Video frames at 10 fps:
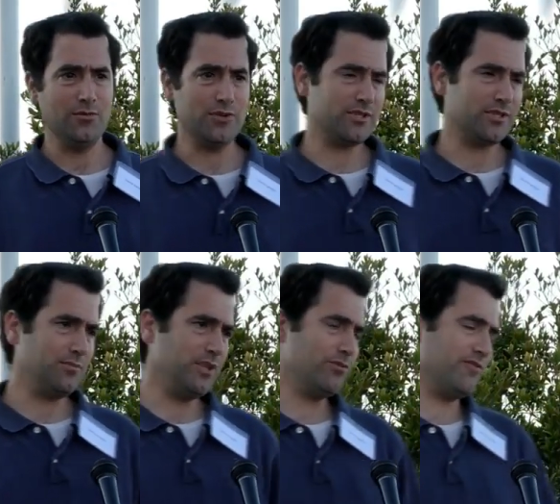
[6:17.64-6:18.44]
which is a
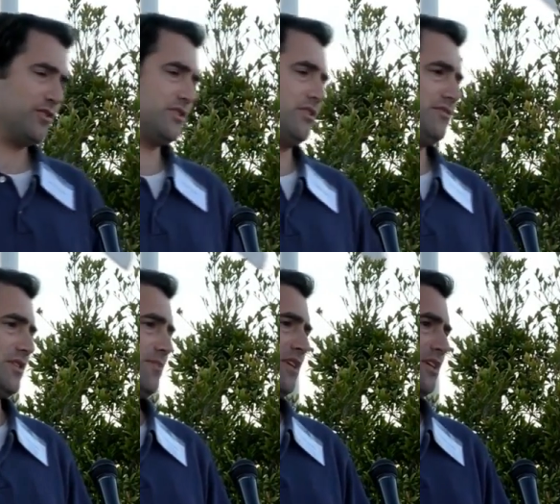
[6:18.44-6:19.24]
complete reversal of
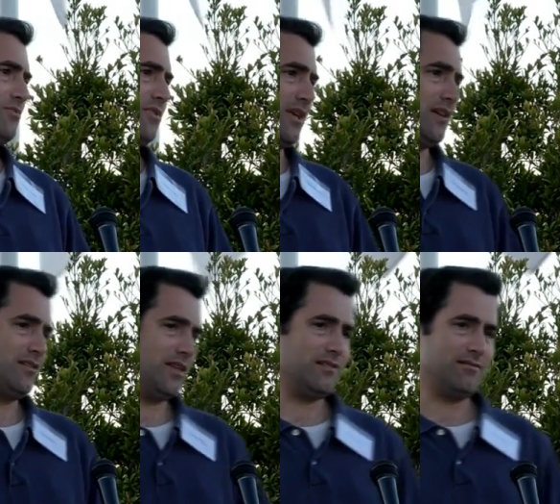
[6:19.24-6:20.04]
some things that
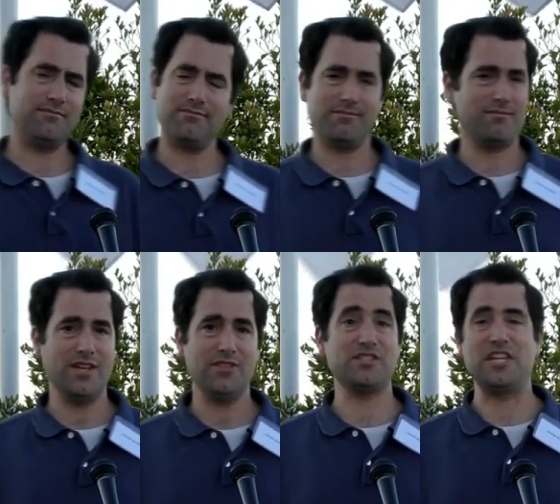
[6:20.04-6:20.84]

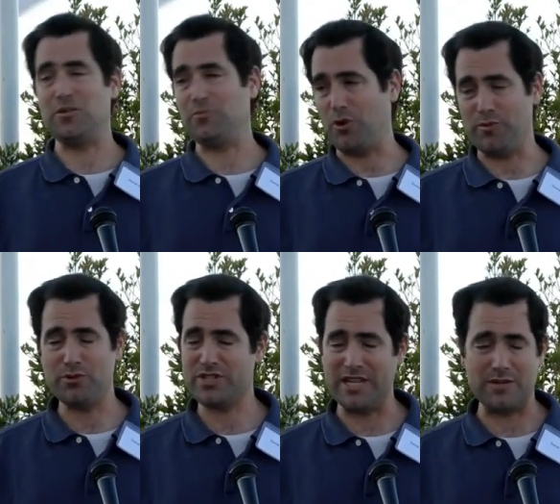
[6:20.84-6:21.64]
the State Department,
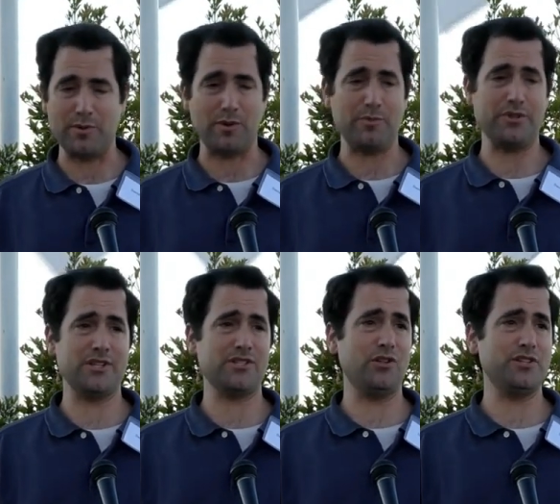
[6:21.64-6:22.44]
U.S. State Department
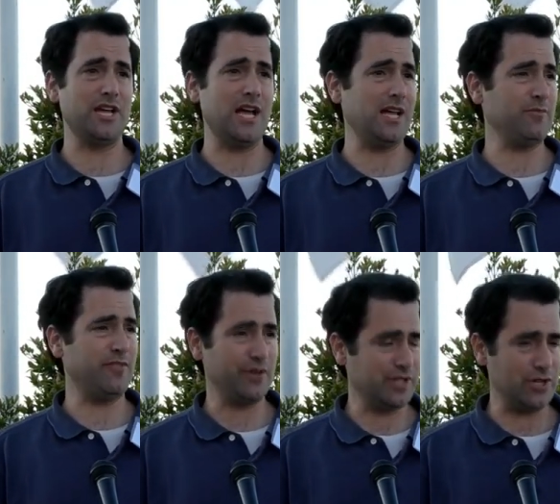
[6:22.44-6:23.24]
does it all the time.
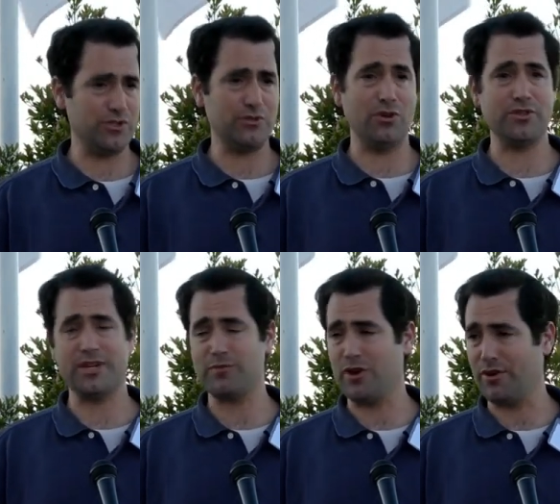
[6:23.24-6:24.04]
Various countries do it all the
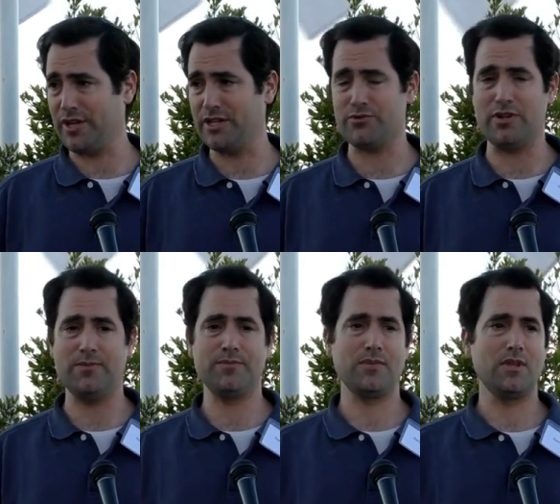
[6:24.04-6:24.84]
time regarding Israel.
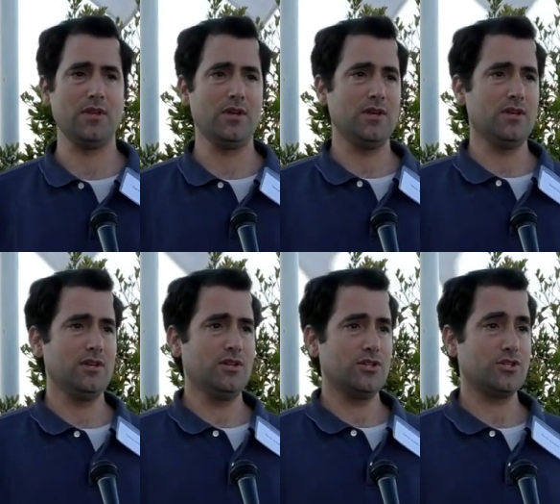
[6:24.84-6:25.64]

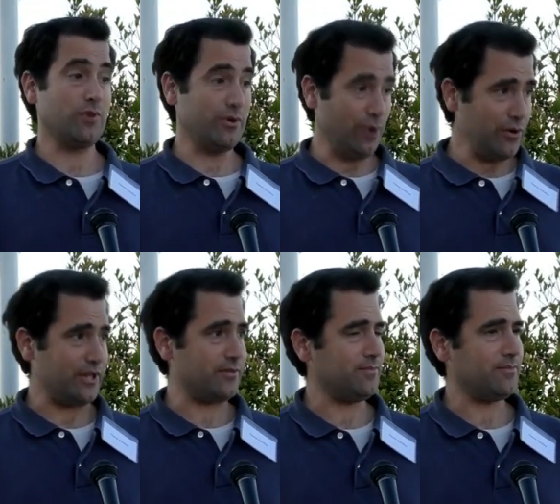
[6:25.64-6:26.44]
So I wrote it.